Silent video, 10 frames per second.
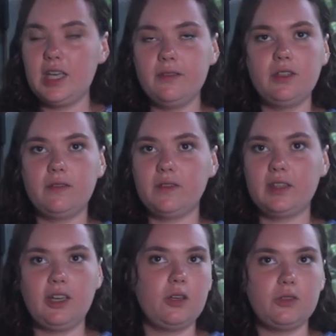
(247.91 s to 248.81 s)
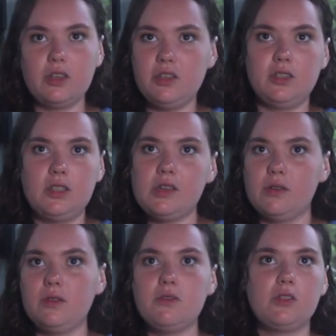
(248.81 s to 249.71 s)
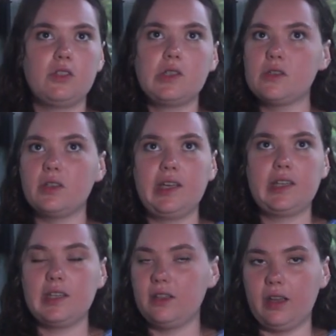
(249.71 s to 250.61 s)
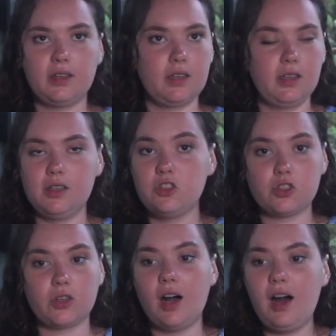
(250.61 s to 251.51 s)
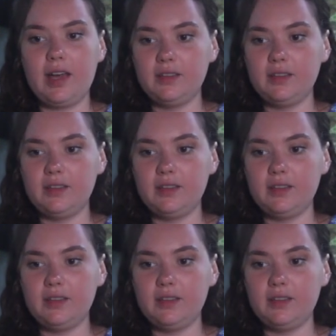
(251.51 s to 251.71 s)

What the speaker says: Even if like they don't listen to you, you still like can like try.